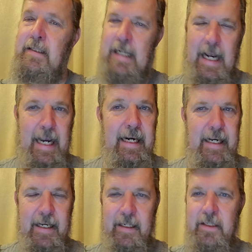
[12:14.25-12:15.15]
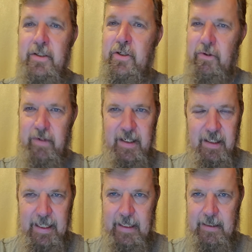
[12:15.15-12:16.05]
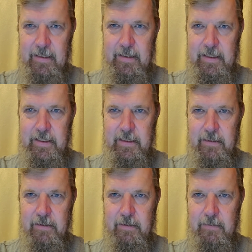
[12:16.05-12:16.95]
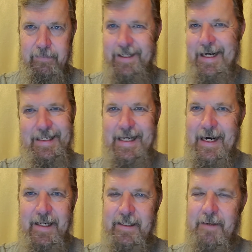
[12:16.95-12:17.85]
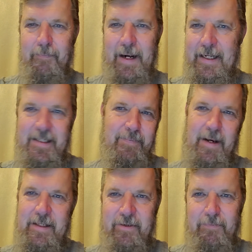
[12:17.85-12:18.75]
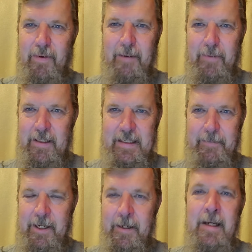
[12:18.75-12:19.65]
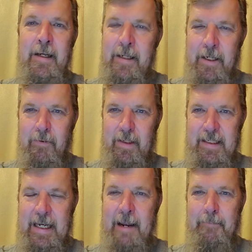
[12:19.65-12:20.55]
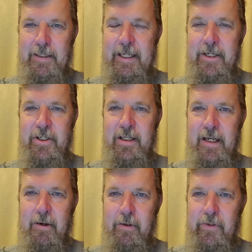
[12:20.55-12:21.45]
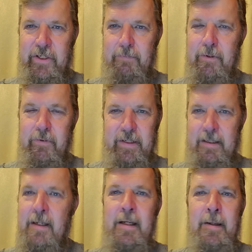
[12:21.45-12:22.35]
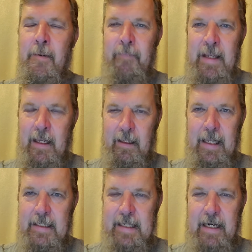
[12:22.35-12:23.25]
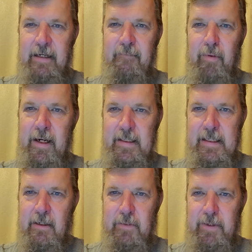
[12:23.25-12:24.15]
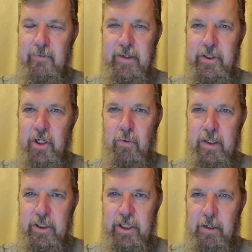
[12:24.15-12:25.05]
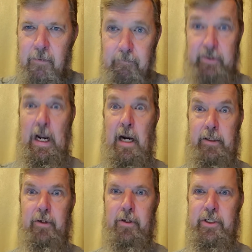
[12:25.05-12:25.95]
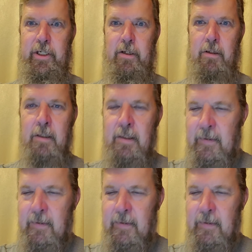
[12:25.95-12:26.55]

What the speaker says: tied in to the Clintons, and not tied into the Bidens. Bidens are puppets. I mean, you know, it's a competition there who's got less active brain cells between Joe and Jill. Dr. Jill.